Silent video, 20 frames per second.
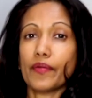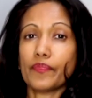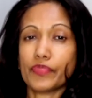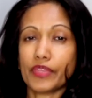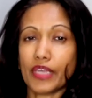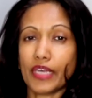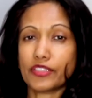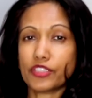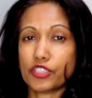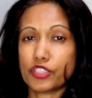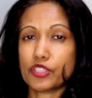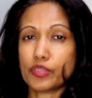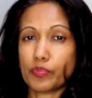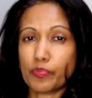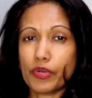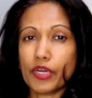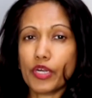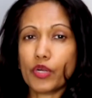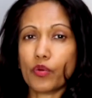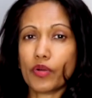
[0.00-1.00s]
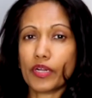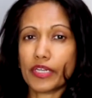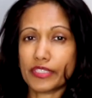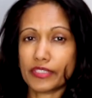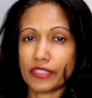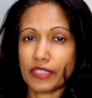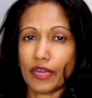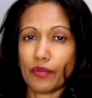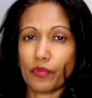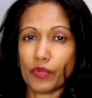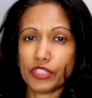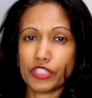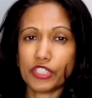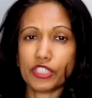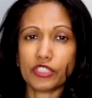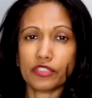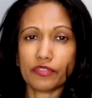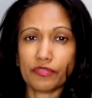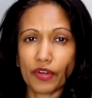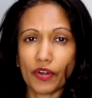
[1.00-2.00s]
That's just the prequel, is when
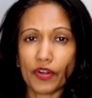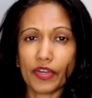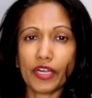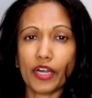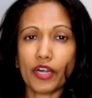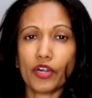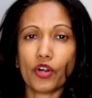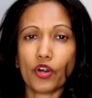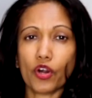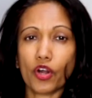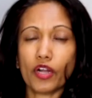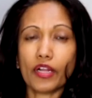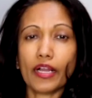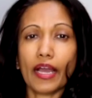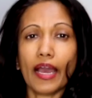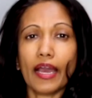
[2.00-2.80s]
she's a very young girl,